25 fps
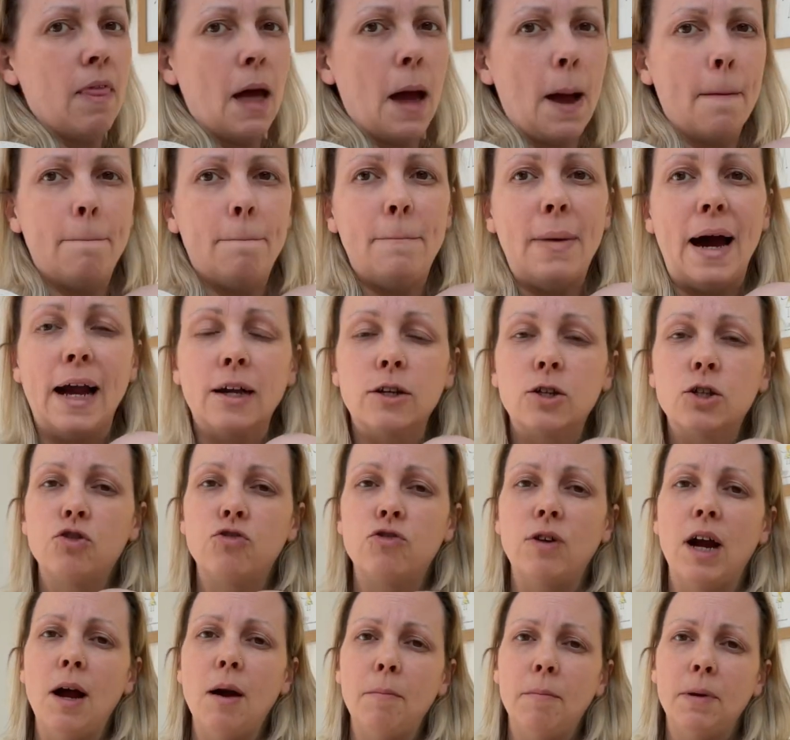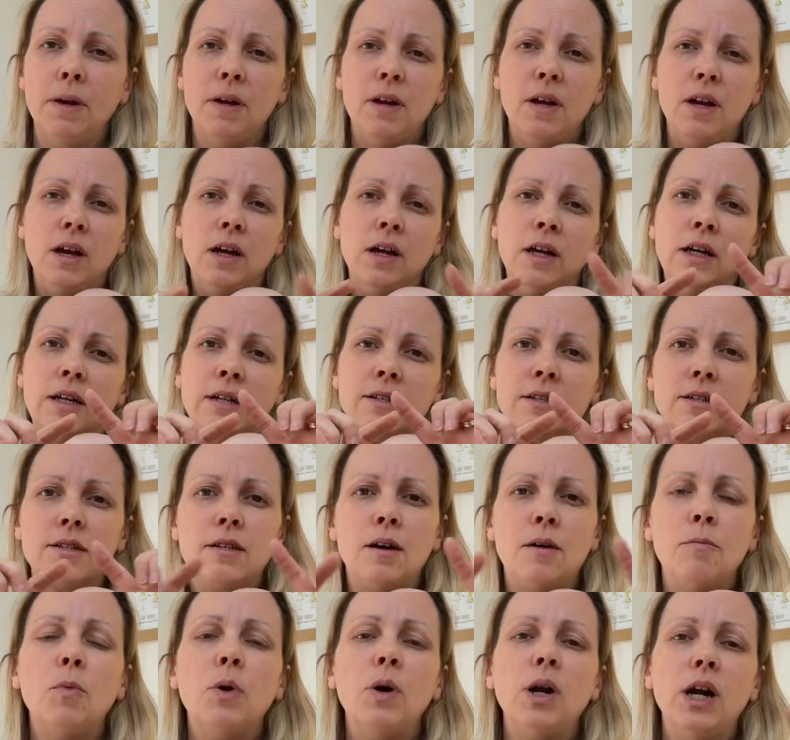that back strap
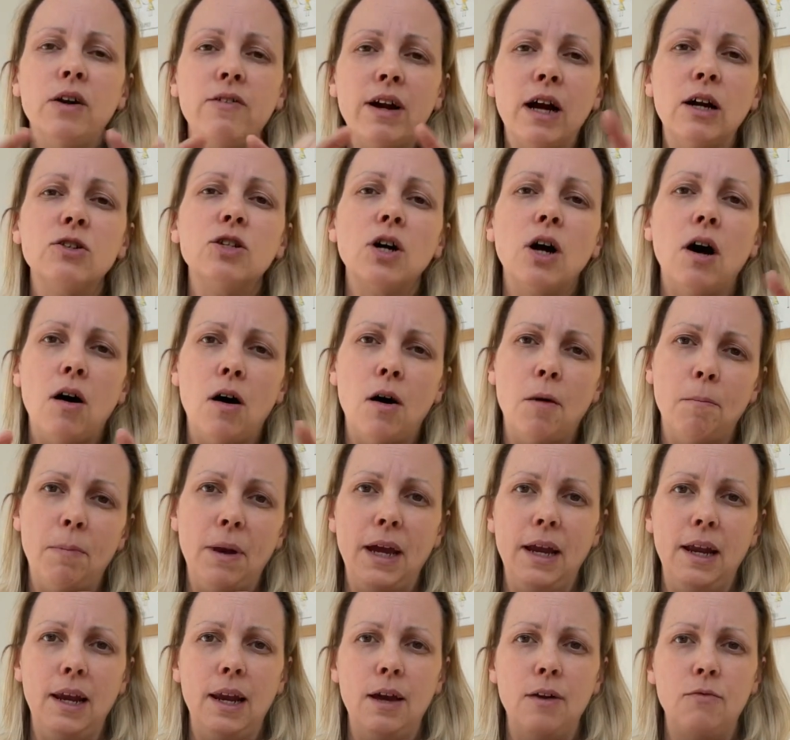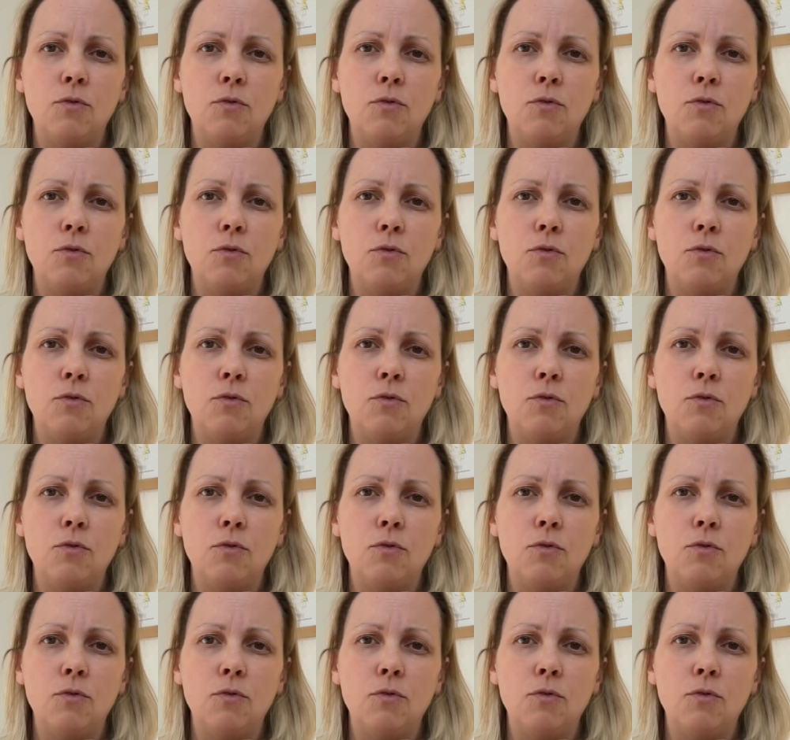somewhere around armpit